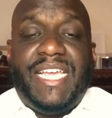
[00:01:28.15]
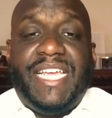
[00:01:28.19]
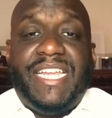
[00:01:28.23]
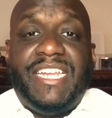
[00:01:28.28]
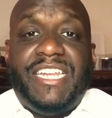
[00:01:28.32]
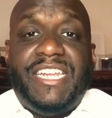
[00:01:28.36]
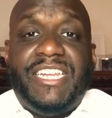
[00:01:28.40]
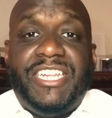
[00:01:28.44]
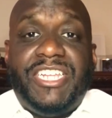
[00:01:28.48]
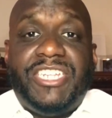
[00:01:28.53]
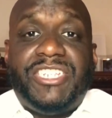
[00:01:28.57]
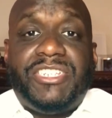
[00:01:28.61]
In
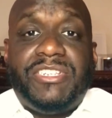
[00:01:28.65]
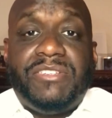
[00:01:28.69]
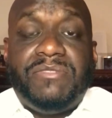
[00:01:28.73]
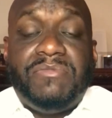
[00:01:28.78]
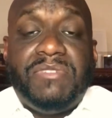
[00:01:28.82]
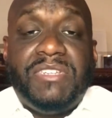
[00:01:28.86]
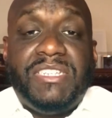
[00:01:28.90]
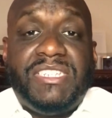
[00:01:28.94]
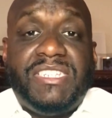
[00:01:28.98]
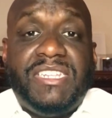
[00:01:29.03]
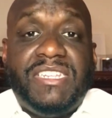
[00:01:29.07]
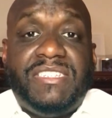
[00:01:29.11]
addition,
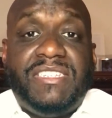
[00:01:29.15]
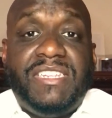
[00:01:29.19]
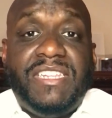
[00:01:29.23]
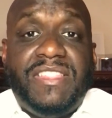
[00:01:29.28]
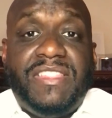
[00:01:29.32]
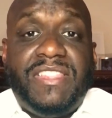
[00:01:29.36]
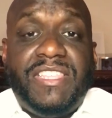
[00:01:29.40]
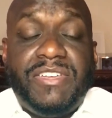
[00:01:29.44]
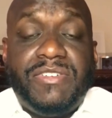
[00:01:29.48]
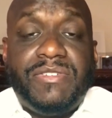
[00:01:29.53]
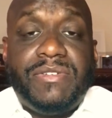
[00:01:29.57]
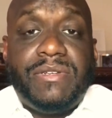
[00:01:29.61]
since
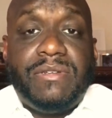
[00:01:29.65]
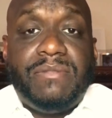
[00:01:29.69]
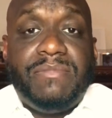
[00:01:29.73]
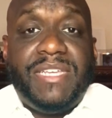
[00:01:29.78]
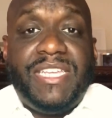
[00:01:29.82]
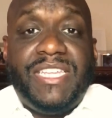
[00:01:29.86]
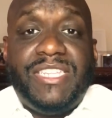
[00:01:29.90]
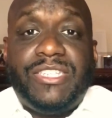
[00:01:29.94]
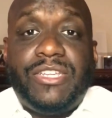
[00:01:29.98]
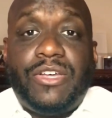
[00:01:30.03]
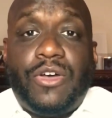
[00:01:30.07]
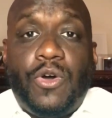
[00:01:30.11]
Ethereum
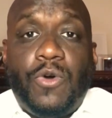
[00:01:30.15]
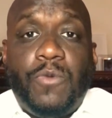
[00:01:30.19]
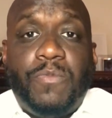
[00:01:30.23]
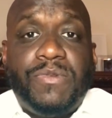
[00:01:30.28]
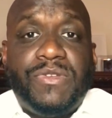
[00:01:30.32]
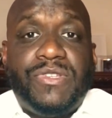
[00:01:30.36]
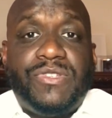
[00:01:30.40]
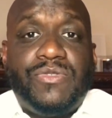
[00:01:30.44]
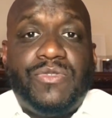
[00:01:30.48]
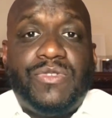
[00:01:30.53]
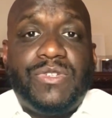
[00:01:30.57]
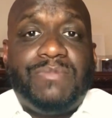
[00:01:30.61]
is an open
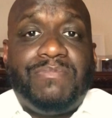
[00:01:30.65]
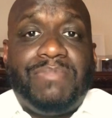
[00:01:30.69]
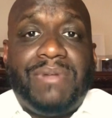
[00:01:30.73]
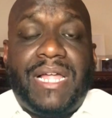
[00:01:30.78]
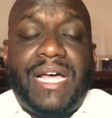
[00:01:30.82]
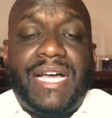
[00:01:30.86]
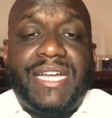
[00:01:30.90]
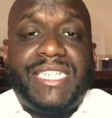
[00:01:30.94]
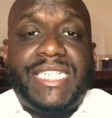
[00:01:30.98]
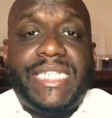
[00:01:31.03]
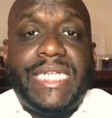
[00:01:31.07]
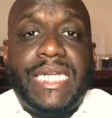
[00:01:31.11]
source
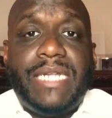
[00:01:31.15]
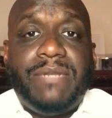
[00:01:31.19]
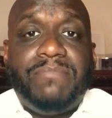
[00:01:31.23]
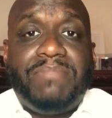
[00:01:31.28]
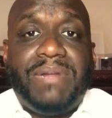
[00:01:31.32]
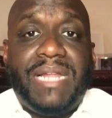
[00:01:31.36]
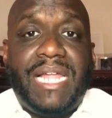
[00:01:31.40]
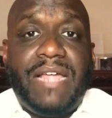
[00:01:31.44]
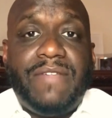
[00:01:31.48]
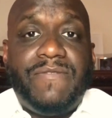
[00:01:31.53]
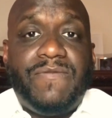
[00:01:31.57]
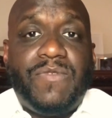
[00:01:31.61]
blockchain
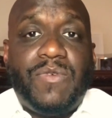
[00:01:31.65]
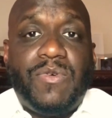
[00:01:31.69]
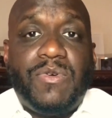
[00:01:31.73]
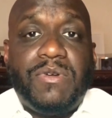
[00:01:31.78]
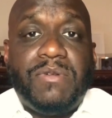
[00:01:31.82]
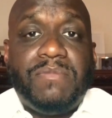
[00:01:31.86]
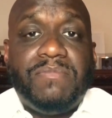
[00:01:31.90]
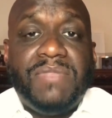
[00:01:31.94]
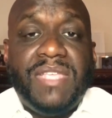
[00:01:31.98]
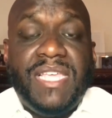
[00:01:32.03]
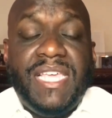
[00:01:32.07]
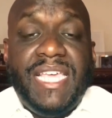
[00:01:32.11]

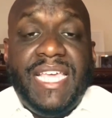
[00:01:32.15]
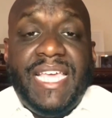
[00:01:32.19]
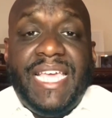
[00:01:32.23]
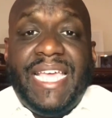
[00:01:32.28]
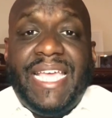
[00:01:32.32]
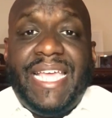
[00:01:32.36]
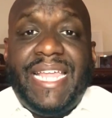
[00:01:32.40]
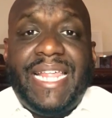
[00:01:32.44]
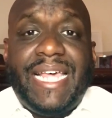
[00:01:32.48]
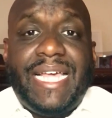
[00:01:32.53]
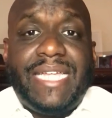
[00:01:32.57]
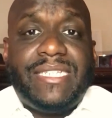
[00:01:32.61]
platform,
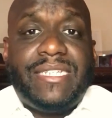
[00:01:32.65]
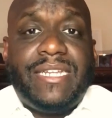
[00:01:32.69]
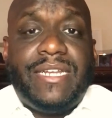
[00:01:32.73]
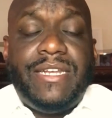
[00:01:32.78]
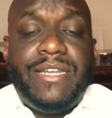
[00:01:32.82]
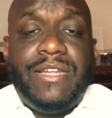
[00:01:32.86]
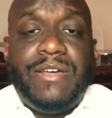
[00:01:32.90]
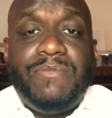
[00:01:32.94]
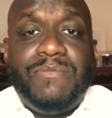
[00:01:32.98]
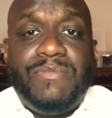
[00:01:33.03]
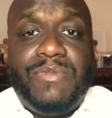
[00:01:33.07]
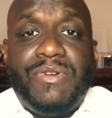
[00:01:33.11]
it has a
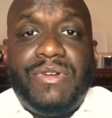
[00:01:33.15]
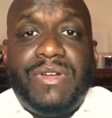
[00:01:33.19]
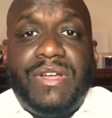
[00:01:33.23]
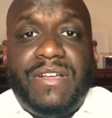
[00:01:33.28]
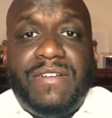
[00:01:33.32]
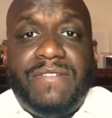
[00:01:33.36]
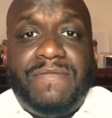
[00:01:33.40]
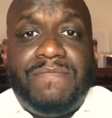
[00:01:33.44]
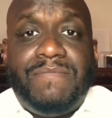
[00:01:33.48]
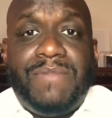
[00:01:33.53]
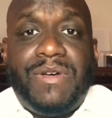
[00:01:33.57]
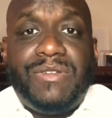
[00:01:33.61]
number
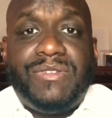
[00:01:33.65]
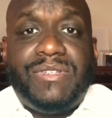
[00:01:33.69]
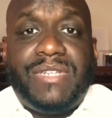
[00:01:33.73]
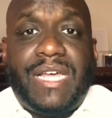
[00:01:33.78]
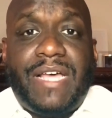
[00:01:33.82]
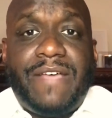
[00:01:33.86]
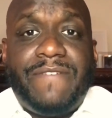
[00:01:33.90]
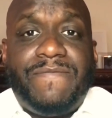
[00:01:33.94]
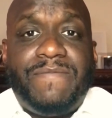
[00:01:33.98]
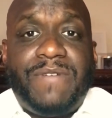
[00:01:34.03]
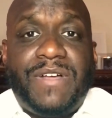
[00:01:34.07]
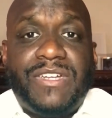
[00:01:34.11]
of
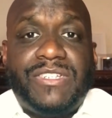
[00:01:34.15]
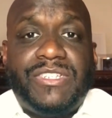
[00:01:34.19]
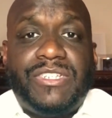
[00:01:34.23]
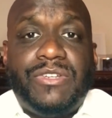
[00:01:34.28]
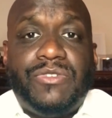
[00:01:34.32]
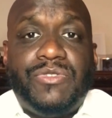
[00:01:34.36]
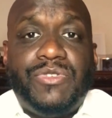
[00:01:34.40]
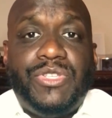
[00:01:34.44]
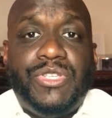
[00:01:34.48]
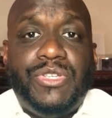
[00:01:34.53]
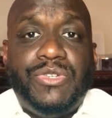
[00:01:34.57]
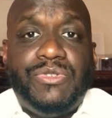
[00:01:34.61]

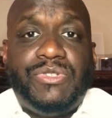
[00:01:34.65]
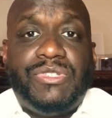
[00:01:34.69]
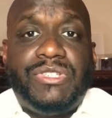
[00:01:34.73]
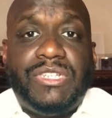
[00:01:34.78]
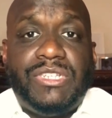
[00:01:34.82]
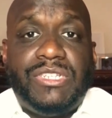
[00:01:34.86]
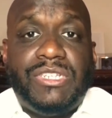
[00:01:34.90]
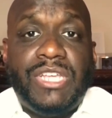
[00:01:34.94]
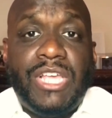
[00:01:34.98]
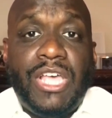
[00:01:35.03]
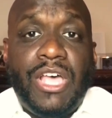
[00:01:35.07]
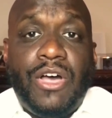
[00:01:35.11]
multifunctional
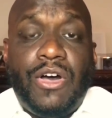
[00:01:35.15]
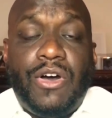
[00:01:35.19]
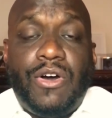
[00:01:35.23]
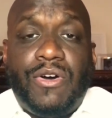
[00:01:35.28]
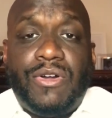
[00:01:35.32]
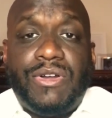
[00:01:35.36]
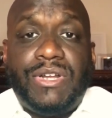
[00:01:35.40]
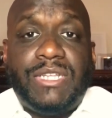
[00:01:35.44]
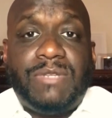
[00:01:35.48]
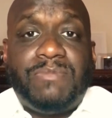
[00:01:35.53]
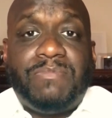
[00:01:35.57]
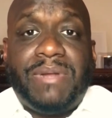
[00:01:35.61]
uses
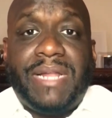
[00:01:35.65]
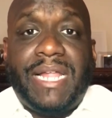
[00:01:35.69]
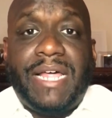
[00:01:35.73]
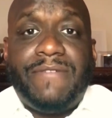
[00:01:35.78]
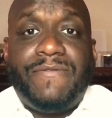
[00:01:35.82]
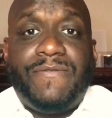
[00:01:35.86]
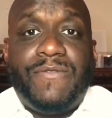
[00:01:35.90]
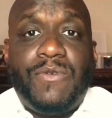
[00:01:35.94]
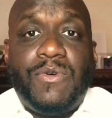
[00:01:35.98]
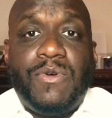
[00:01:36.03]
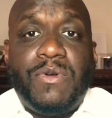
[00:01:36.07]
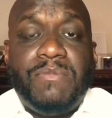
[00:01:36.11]
on this
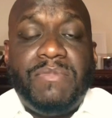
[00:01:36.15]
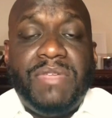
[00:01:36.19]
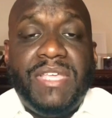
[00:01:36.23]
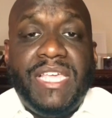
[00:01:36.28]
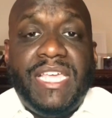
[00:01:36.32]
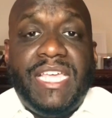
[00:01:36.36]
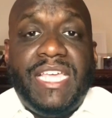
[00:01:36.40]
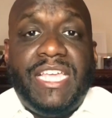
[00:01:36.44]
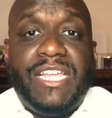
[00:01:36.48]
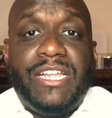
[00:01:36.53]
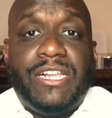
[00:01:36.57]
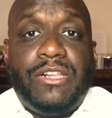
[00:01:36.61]
platform,
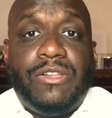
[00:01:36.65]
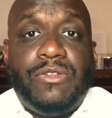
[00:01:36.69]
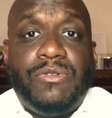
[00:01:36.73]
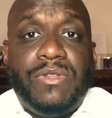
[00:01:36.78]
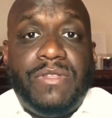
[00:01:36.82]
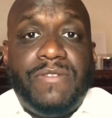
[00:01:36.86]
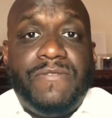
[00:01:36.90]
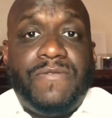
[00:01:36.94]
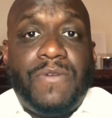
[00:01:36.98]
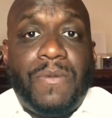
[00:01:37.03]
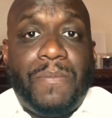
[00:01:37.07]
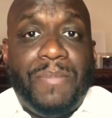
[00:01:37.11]

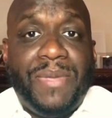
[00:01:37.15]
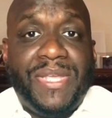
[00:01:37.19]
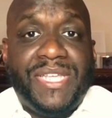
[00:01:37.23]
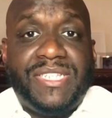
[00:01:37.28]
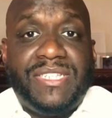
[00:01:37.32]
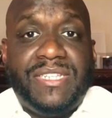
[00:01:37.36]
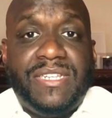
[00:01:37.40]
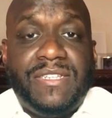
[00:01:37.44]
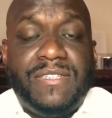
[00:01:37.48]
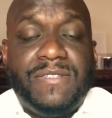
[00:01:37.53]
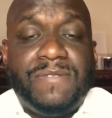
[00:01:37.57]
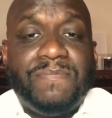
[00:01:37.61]
including for
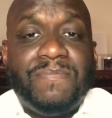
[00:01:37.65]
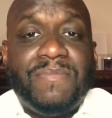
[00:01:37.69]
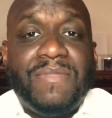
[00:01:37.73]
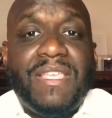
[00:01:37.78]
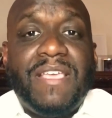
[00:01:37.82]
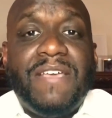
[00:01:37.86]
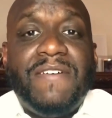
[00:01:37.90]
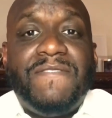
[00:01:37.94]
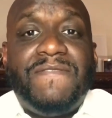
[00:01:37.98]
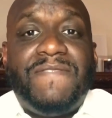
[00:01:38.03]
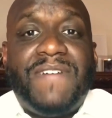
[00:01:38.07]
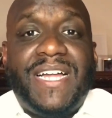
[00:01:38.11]
business,
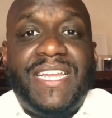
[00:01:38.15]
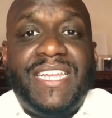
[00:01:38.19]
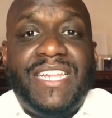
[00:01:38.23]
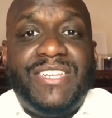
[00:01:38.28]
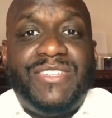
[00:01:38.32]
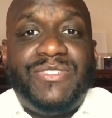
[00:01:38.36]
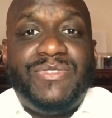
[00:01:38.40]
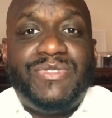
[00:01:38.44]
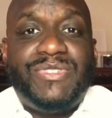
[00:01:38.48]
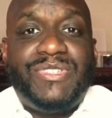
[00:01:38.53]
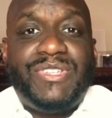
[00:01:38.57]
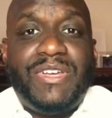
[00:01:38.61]

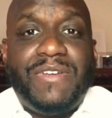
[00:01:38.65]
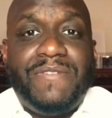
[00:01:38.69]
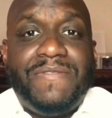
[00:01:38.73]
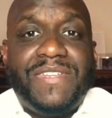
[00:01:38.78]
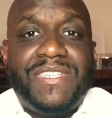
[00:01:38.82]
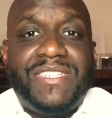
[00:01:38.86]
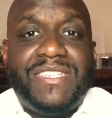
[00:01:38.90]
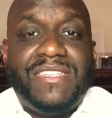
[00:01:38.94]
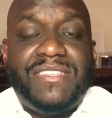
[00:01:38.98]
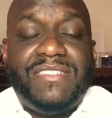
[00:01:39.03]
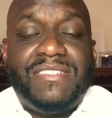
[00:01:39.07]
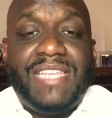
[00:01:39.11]
financial
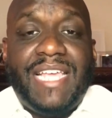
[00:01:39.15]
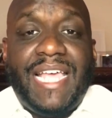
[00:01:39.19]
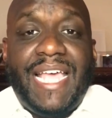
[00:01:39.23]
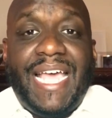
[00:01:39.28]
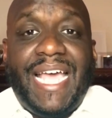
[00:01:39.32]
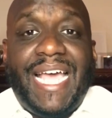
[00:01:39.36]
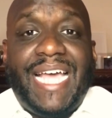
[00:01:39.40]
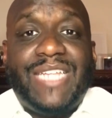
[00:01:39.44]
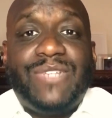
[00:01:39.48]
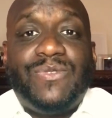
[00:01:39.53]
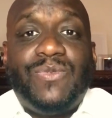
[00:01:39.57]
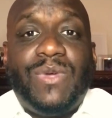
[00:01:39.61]
services,
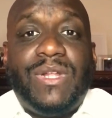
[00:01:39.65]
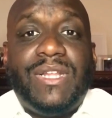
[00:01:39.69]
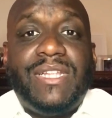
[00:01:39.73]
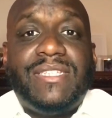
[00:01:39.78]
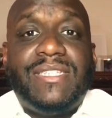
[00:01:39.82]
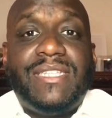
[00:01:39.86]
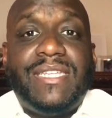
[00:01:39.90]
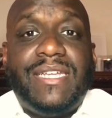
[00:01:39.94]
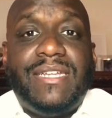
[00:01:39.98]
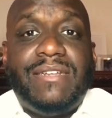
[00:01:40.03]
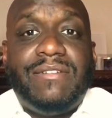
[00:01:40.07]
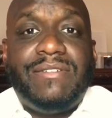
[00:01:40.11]
as well
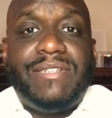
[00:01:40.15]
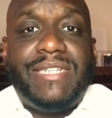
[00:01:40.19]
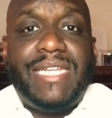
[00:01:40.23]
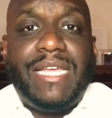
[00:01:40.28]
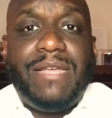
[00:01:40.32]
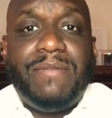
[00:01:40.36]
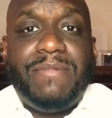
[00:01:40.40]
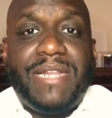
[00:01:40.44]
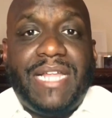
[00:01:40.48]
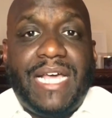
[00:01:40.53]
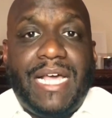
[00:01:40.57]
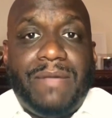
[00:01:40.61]
as
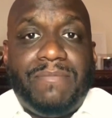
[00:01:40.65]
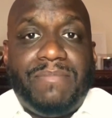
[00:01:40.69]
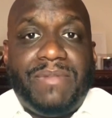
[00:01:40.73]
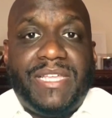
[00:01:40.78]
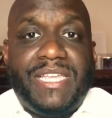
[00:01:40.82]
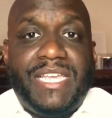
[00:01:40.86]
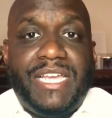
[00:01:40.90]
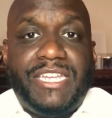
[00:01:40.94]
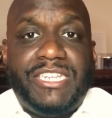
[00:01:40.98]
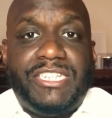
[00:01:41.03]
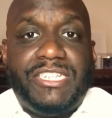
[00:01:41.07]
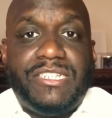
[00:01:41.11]
entertainment
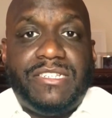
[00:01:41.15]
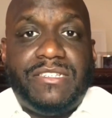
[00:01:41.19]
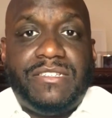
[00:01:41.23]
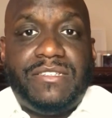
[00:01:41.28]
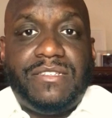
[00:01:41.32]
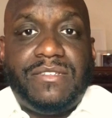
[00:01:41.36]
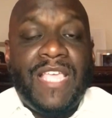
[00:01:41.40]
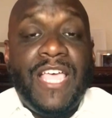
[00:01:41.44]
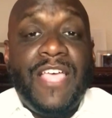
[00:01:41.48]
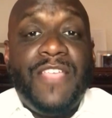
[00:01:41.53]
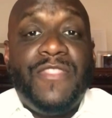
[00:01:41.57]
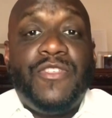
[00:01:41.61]

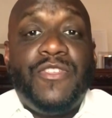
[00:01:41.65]
applications.